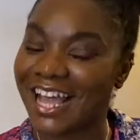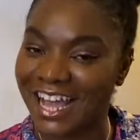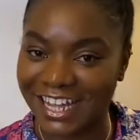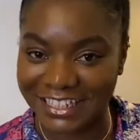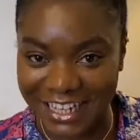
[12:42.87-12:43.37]

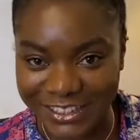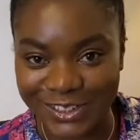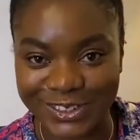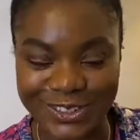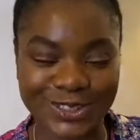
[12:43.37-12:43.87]
and
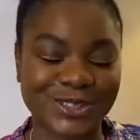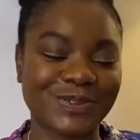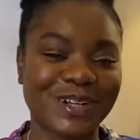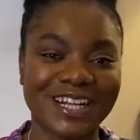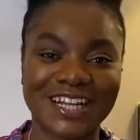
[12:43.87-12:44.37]
adult social
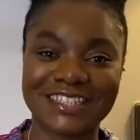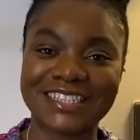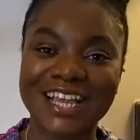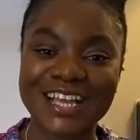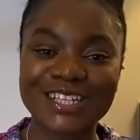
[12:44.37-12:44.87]
workers.
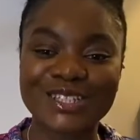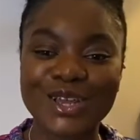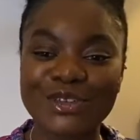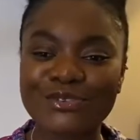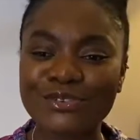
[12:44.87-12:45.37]

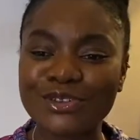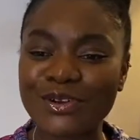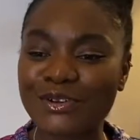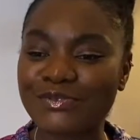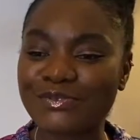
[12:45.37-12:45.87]
So if you
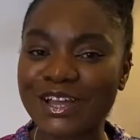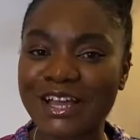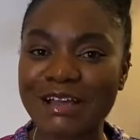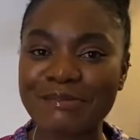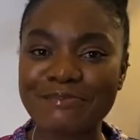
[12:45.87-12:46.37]
know
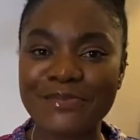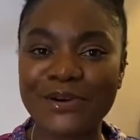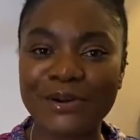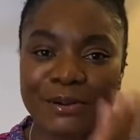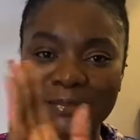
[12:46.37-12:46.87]
of
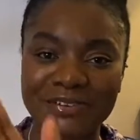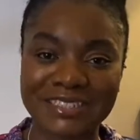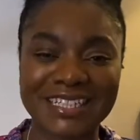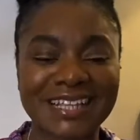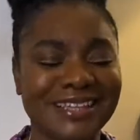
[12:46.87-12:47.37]
more
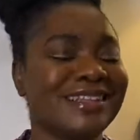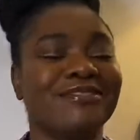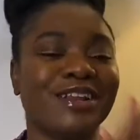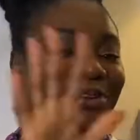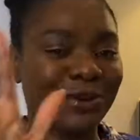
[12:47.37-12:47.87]
comparisons, I think there
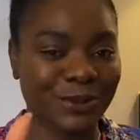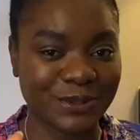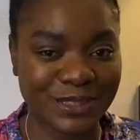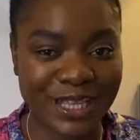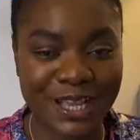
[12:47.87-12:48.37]
are
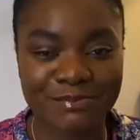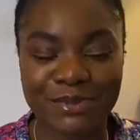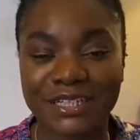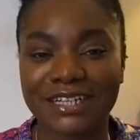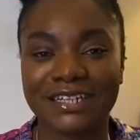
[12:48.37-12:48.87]
loads, but
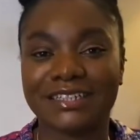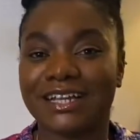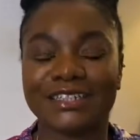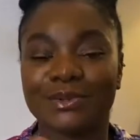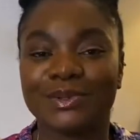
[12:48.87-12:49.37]

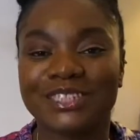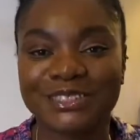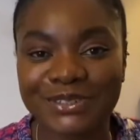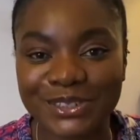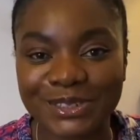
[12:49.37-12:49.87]
I don't want this
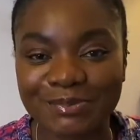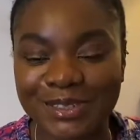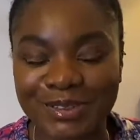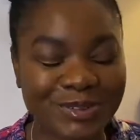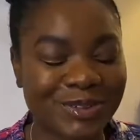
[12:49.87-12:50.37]
video to be
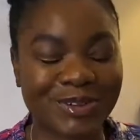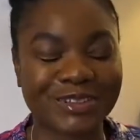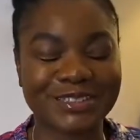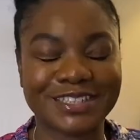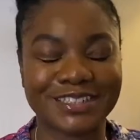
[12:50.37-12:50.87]
too long.
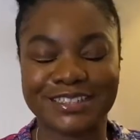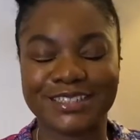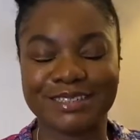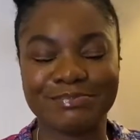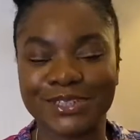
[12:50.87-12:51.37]

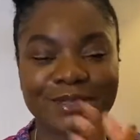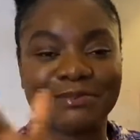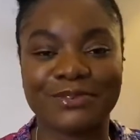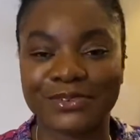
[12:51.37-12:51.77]
It mustn't,